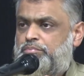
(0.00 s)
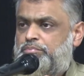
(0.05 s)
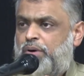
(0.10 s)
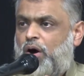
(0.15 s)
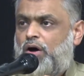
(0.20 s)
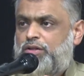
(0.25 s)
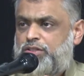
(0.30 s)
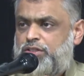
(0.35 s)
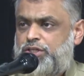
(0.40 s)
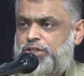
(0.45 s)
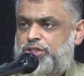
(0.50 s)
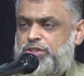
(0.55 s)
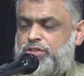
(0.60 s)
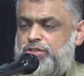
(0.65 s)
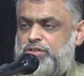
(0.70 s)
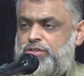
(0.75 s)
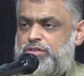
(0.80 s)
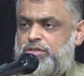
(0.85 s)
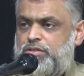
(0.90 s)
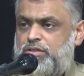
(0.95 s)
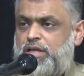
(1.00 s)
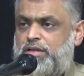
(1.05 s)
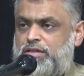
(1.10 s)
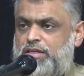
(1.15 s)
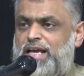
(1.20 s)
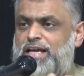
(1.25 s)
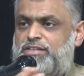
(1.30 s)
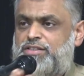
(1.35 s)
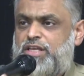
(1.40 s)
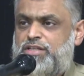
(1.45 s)
partitions
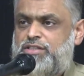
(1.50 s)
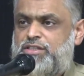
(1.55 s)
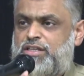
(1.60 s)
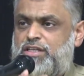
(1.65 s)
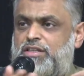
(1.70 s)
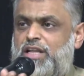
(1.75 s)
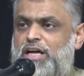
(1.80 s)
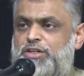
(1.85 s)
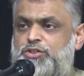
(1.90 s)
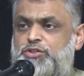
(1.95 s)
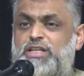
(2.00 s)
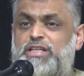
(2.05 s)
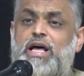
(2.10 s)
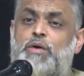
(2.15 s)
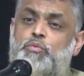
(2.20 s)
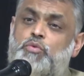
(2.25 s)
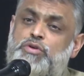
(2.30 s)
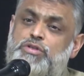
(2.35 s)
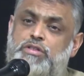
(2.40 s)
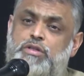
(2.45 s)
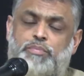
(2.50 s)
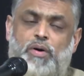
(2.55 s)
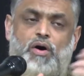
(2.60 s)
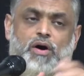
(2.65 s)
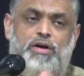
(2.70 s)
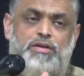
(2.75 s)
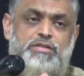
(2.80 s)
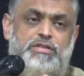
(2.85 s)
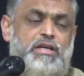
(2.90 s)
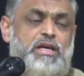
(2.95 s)
that existed naturally. That was the
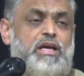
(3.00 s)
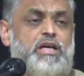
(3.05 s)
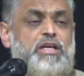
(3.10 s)
past.